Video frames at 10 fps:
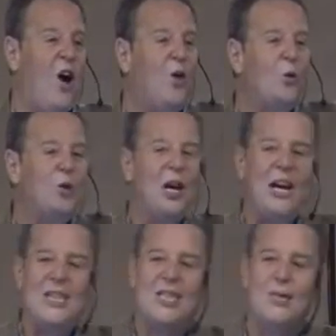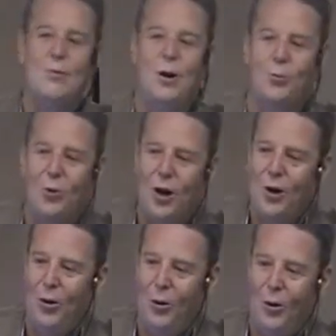the Old Testament
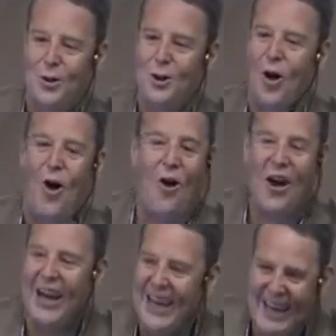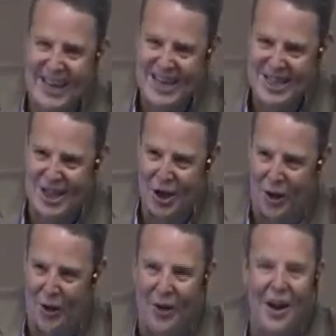rules are
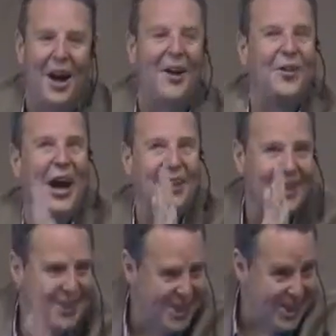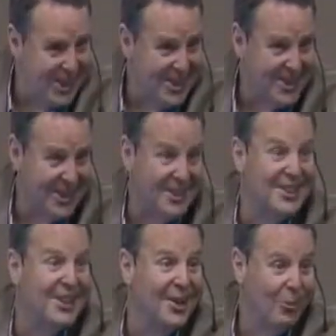easier than the
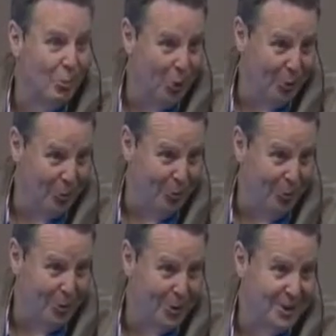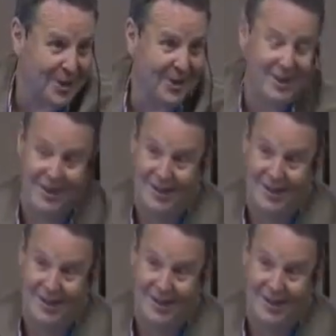Jesus rules.